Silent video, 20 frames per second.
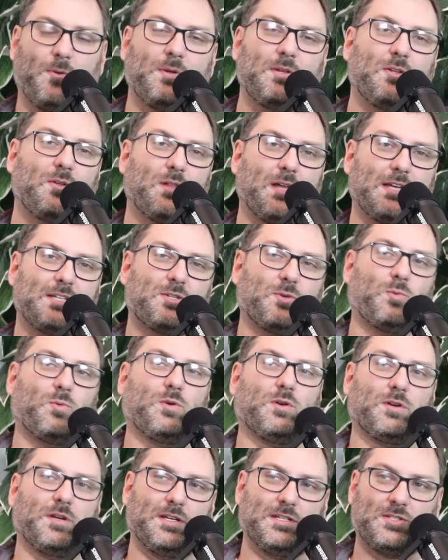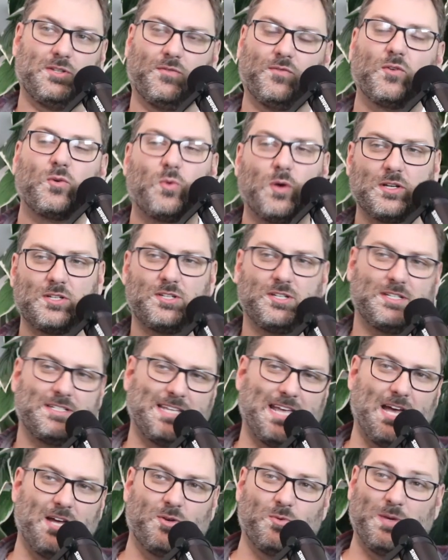we do like to worry. So the question is,
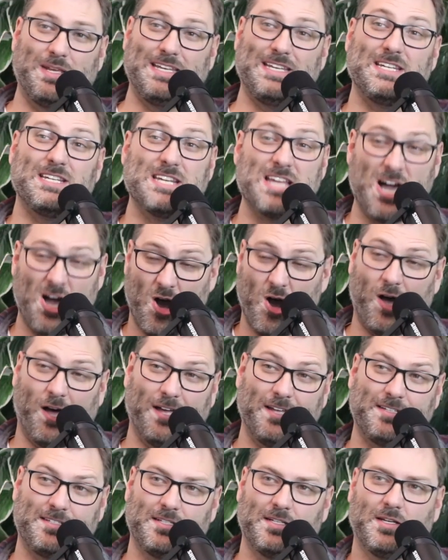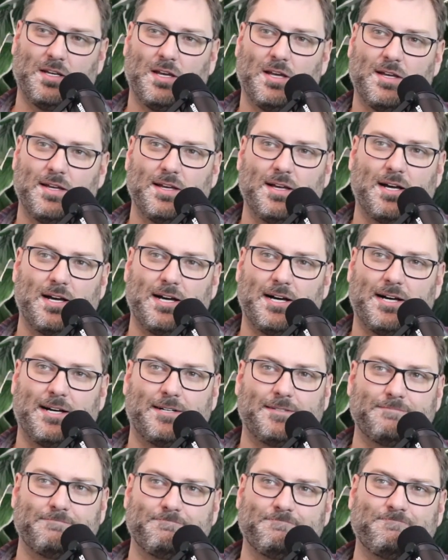how do we not?
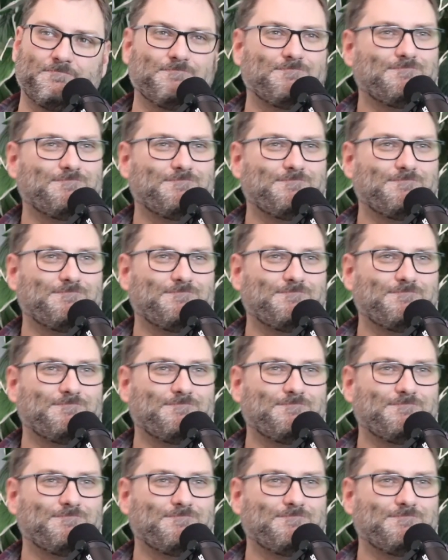Our